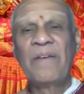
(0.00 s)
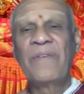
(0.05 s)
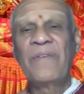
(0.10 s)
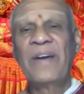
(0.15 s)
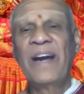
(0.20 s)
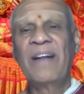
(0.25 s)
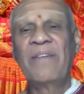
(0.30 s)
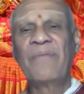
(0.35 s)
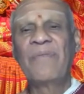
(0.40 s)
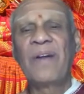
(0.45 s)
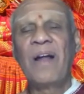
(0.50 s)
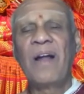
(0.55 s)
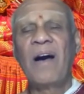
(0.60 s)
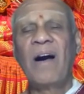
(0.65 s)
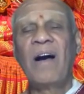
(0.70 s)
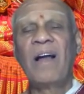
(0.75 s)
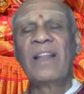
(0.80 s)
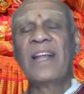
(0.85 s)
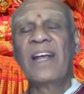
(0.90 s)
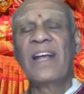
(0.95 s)
Freedom for
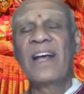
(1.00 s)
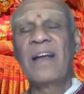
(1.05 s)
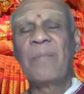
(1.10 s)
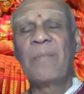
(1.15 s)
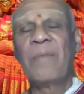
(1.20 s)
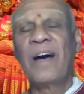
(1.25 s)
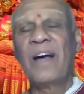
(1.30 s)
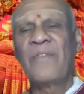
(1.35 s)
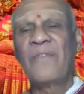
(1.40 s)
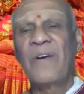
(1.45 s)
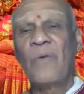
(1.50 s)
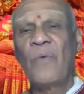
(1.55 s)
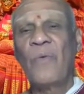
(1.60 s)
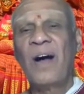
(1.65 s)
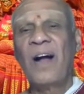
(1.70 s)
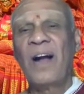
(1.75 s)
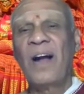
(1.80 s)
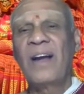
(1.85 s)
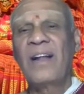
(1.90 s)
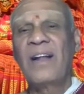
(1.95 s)
all the karma for
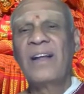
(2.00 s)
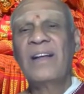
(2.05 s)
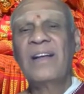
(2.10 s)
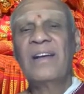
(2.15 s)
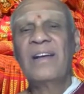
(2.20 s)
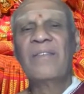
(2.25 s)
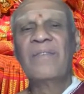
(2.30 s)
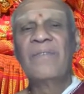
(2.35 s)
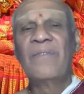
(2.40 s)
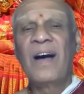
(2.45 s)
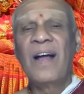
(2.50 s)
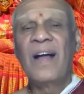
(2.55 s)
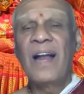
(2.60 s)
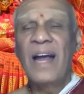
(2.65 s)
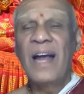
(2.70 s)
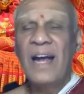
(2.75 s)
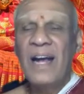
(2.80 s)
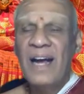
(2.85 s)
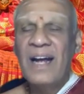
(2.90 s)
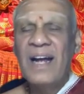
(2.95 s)
what? For
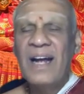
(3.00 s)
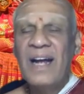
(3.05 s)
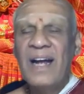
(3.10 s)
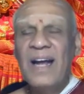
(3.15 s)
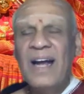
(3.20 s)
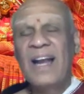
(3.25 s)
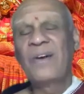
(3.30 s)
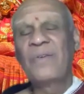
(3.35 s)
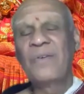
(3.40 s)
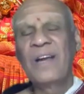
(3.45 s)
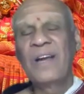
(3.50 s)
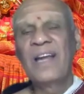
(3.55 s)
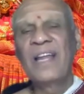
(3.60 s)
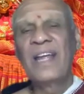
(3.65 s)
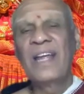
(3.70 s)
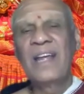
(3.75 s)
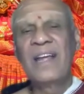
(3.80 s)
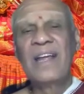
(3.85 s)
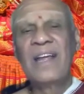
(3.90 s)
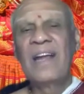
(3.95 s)
Ahankara
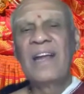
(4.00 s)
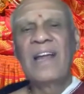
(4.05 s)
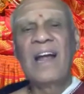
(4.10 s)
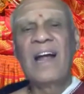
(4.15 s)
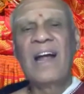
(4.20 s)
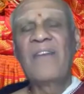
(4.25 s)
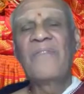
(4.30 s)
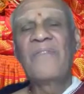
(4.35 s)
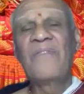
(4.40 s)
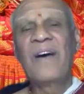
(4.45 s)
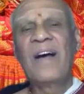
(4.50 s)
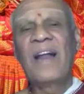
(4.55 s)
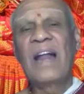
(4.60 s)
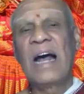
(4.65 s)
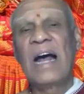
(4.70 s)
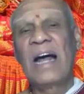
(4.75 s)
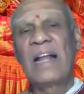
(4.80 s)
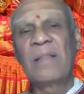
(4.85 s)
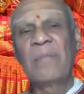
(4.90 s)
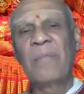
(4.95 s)
only, not for
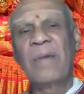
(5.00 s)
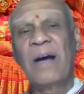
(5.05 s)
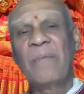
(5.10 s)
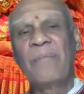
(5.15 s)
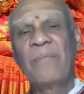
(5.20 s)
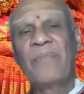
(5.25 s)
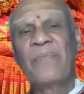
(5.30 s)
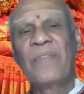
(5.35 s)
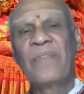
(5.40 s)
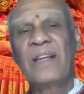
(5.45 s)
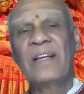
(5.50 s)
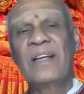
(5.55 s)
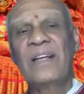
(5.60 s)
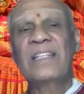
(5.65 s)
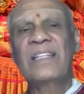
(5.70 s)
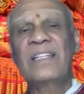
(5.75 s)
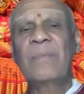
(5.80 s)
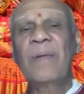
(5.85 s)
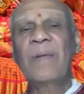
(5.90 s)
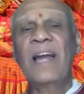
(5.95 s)
Atma.
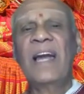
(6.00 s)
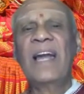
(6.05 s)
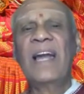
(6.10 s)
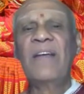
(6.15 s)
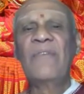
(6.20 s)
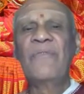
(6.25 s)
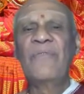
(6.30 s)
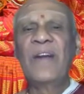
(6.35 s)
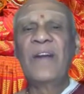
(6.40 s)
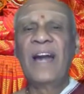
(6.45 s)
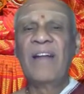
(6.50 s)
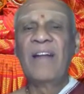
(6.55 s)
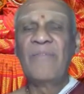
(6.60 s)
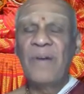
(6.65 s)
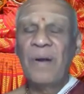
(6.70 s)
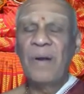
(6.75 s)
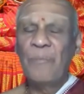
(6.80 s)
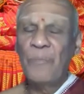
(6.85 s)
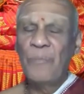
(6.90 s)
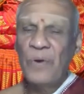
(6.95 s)
Similarly, freedom
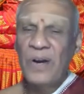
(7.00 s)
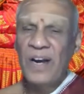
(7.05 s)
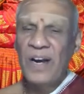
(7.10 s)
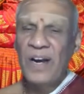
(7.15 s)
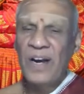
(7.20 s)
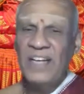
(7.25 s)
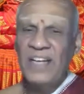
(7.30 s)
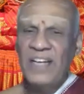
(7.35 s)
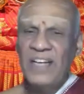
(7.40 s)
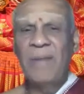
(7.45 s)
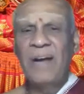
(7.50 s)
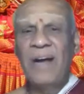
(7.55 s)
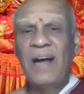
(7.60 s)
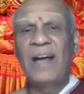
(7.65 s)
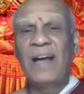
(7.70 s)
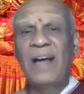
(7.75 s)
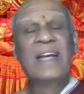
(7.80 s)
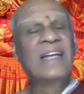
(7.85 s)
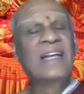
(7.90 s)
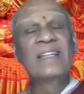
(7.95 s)
from Punarjanma
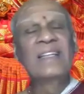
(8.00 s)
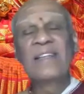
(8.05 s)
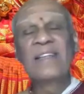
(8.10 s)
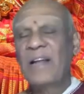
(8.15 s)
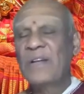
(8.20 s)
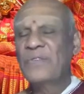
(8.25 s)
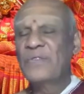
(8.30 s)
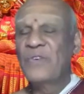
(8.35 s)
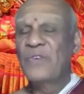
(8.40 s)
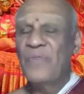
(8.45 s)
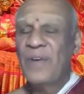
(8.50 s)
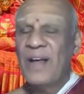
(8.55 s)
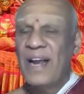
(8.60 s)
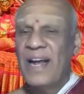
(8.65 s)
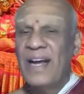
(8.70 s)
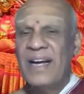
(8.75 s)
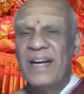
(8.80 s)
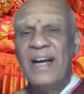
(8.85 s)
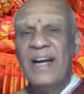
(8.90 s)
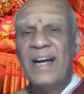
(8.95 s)
is also for
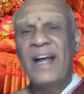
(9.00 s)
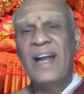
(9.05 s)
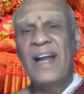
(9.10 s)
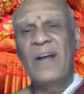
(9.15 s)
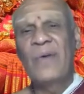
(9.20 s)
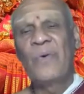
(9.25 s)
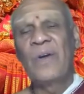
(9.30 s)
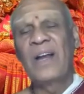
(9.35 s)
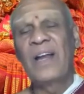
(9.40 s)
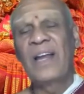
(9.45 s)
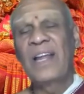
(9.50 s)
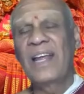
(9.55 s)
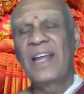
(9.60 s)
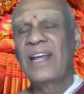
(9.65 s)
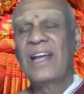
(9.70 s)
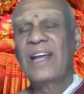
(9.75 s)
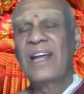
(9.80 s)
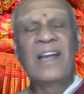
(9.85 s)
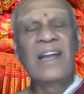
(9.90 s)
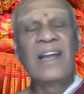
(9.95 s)
Ahankara only,
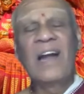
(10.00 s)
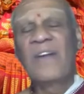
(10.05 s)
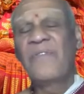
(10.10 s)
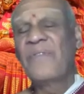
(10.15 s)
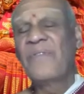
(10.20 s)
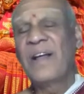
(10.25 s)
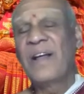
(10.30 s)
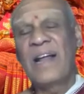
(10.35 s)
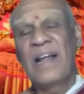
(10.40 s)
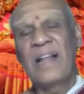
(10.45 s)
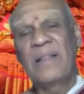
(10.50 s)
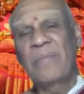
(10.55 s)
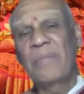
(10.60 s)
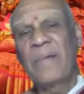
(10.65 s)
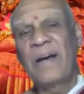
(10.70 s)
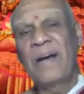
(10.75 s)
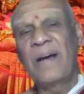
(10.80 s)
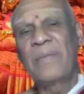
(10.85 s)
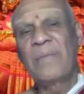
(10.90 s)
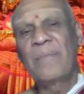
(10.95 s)
not for
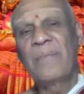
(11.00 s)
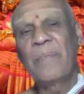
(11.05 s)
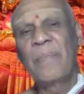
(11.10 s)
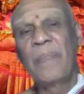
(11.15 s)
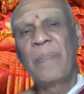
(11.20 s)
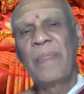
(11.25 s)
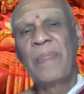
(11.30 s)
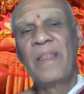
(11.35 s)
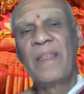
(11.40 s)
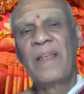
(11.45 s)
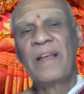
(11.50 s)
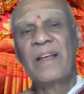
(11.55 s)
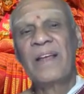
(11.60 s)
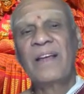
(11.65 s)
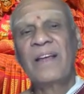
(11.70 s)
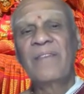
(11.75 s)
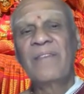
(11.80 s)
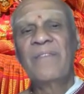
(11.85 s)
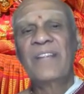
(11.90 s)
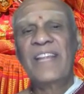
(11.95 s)
Atma.
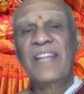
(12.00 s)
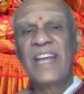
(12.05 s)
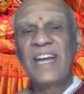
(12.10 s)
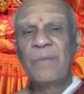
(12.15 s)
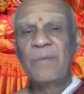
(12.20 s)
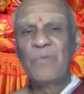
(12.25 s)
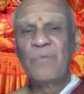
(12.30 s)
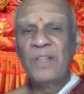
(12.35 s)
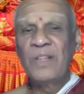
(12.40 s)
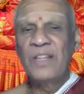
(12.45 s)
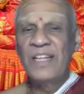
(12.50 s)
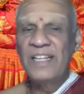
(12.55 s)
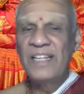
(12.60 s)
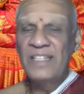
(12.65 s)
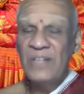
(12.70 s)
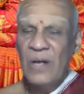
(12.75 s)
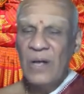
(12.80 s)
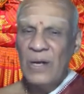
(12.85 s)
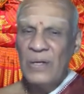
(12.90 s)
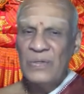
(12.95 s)
Videha Mukti
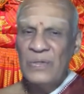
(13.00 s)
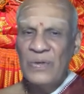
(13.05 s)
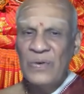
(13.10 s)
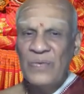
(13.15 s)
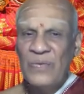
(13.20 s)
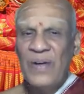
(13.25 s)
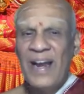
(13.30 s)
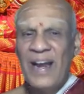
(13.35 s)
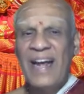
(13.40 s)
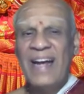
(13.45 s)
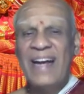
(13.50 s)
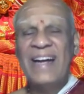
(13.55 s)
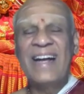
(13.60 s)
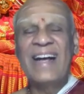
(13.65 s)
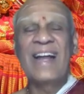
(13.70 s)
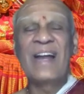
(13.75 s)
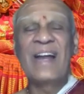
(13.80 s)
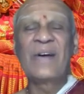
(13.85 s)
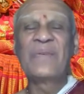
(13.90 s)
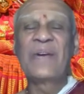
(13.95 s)
is also for
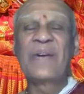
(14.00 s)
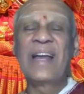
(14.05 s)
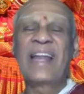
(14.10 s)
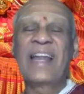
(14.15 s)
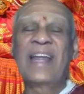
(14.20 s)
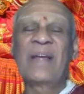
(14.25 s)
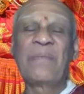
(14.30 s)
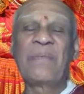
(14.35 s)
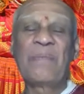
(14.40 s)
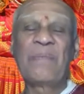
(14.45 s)
Ahankara only.